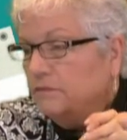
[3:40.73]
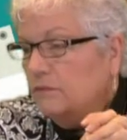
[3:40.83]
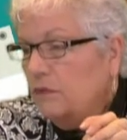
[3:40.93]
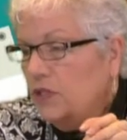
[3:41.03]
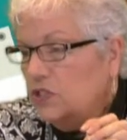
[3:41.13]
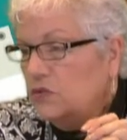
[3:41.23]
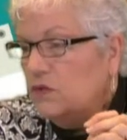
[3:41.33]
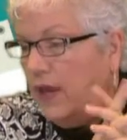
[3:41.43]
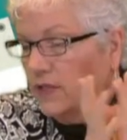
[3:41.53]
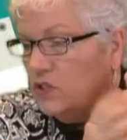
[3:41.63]
we do
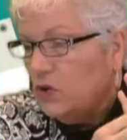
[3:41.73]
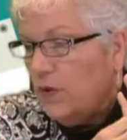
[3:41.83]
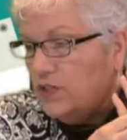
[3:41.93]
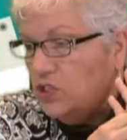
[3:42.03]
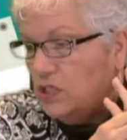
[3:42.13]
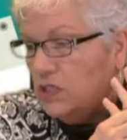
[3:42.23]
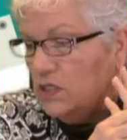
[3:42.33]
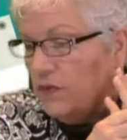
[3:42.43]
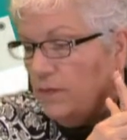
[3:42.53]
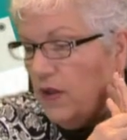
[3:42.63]
answer questions
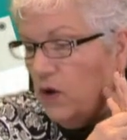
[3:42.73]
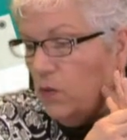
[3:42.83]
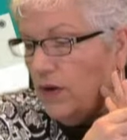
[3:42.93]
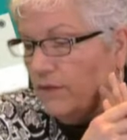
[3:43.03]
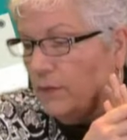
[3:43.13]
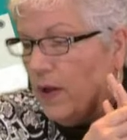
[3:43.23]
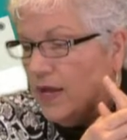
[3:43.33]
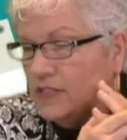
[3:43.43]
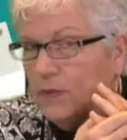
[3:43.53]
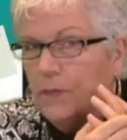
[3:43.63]
from there whenever
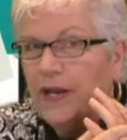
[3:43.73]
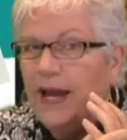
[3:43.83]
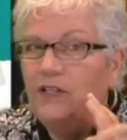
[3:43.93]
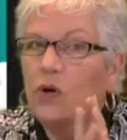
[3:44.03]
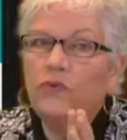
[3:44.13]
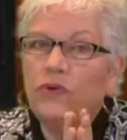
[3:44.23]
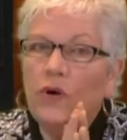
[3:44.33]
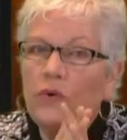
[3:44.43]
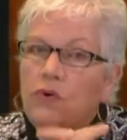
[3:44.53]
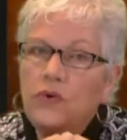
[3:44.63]
possible, but I don't
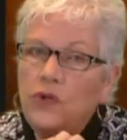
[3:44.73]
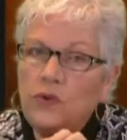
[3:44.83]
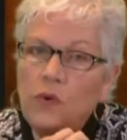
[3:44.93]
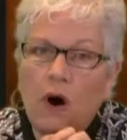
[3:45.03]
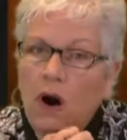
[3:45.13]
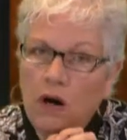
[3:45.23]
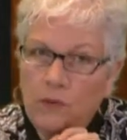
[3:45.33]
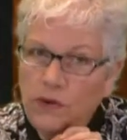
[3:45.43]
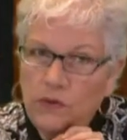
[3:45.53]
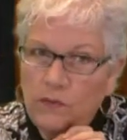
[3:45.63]
know who you are
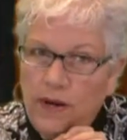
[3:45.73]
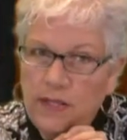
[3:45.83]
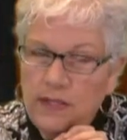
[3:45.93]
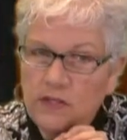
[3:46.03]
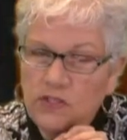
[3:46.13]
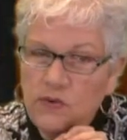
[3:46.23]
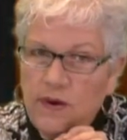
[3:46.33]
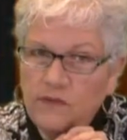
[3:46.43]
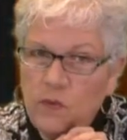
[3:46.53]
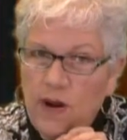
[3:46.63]
when you write in there, so you
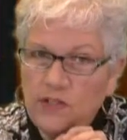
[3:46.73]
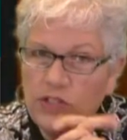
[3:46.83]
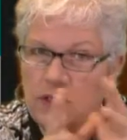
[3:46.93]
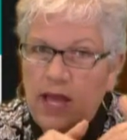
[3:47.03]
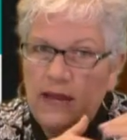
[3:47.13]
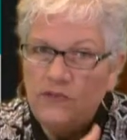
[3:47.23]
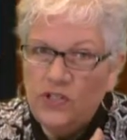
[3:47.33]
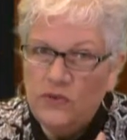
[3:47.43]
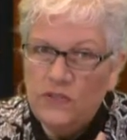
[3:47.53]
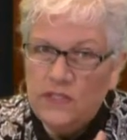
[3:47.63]
have to watch the live
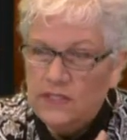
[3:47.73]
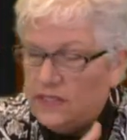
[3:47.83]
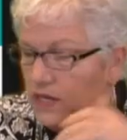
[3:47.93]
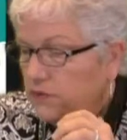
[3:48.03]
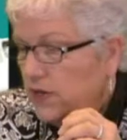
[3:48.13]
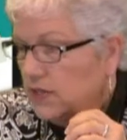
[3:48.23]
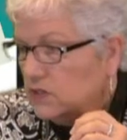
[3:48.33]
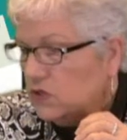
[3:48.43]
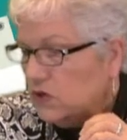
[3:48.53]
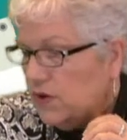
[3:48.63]
shows to see if we
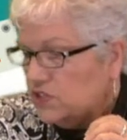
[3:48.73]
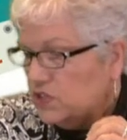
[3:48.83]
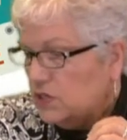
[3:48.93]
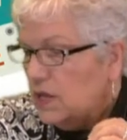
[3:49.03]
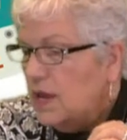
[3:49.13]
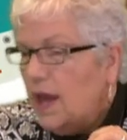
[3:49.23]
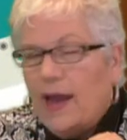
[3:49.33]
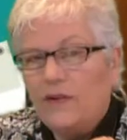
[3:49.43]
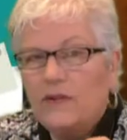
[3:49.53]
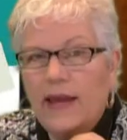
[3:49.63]
answer your question. I
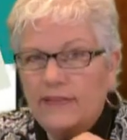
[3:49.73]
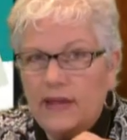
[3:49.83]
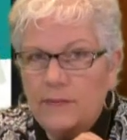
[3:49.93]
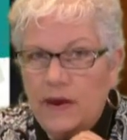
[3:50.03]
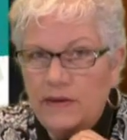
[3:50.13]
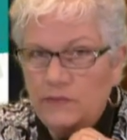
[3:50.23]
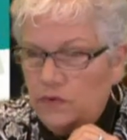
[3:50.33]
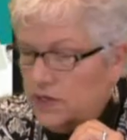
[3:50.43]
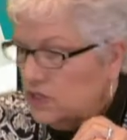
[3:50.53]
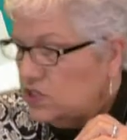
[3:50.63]
don't like that about it, and we're
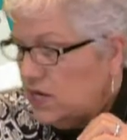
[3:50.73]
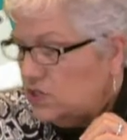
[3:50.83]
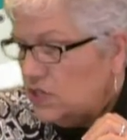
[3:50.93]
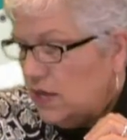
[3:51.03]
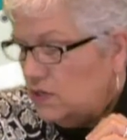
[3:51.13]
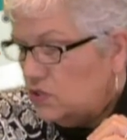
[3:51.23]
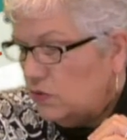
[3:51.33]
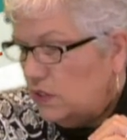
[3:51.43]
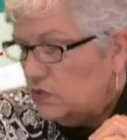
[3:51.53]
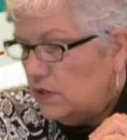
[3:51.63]
going to change that in
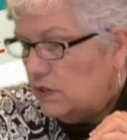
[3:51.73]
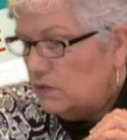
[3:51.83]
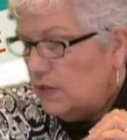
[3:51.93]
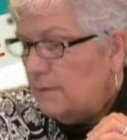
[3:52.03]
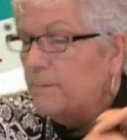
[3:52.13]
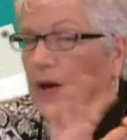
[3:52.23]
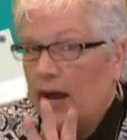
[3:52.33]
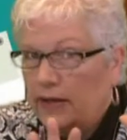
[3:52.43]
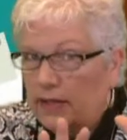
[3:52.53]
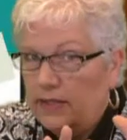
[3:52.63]
2023,
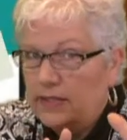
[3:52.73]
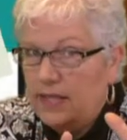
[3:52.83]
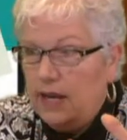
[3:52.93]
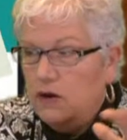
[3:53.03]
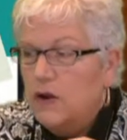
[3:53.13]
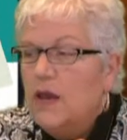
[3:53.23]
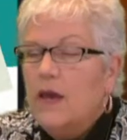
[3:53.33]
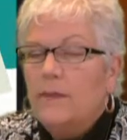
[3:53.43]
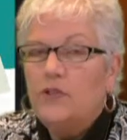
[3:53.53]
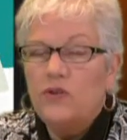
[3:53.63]
but it's there.
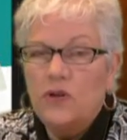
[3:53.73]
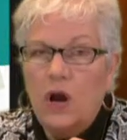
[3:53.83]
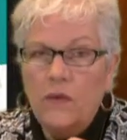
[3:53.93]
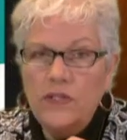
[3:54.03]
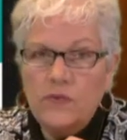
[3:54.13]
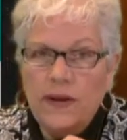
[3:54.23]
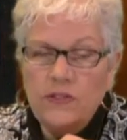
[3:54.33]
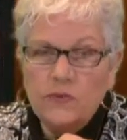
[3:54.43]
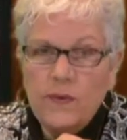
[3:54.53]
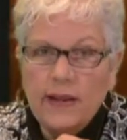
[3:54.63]
But you can always write
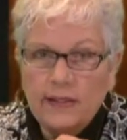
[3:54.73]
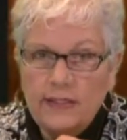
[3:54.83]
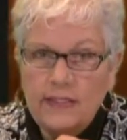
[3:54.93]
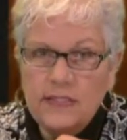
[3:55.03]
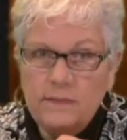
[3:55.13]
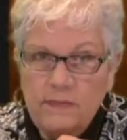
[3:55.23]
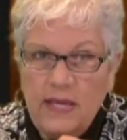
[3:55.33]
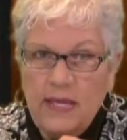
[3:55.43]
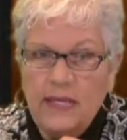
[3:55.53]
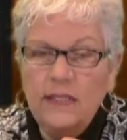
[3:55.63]
directly to
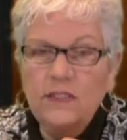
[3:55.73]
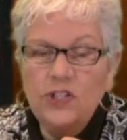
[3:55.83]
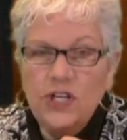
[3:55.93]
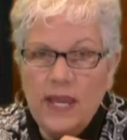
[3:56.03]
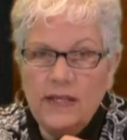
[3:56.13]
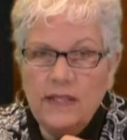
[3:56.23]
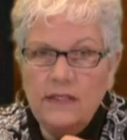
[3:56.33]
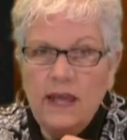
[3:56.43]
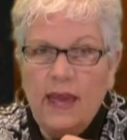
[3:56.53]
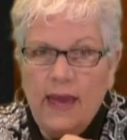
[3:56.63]
me,
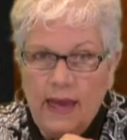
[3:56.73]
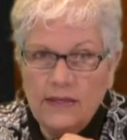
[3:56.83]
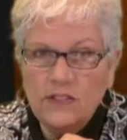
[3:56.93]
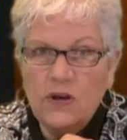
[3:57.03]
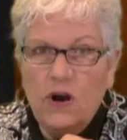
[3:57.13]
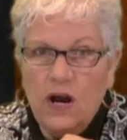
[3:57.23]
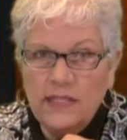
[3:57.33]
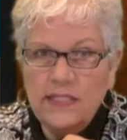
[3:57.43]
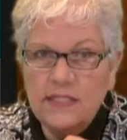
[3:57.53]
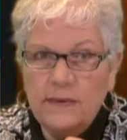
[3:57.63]
Shannon, at
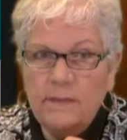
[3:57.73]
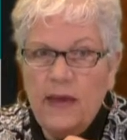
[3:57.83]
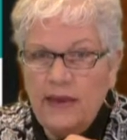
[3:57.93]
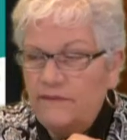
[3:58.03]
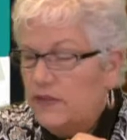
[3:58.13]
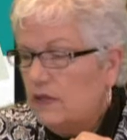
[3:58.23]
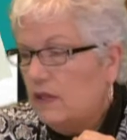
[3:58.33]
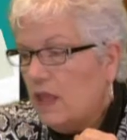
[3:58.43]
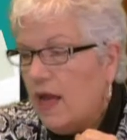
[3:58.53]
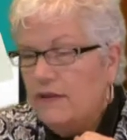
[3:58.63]

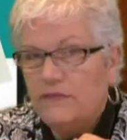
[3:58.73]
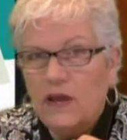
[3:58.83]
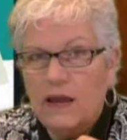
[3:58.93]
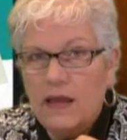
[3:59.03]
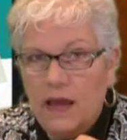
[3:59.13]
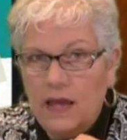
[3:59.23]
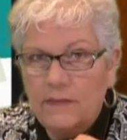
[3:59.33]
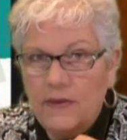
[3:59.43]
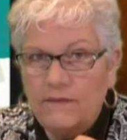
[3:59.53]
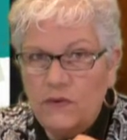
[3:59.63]

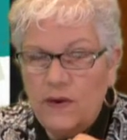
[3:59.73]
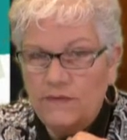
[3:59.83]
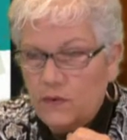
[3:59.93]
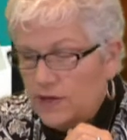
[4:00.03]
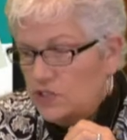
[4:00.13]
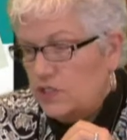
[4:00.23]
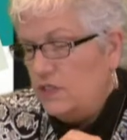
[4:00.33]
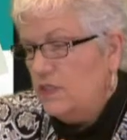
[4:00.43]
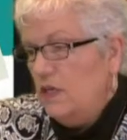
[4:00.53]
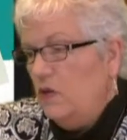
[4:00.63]
autism-live.com if you have
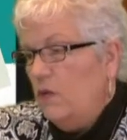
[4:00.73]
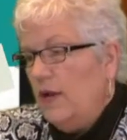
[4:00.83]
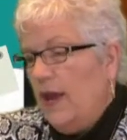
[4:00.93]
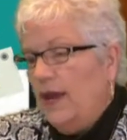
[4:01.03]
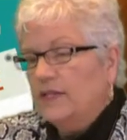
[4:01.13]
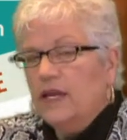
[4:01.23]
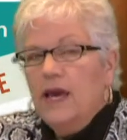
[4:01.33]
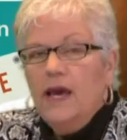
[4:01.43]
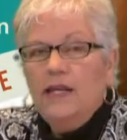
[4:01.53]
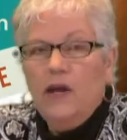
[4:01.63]
questions that you want to ask.
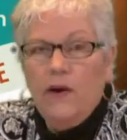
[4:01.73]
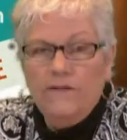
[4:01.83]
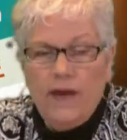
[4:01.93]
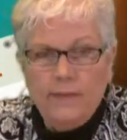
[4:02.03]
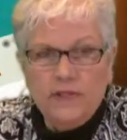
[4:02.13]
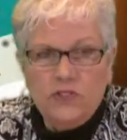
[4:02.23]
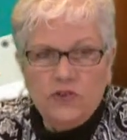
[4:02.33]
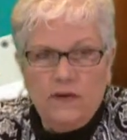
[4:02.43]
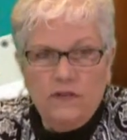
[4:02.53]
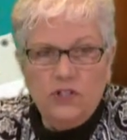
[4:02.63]
Now, our fabulous
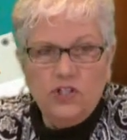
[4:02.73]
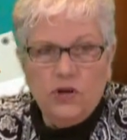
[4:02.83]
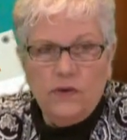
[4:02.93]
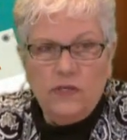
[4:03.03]
Traven is showing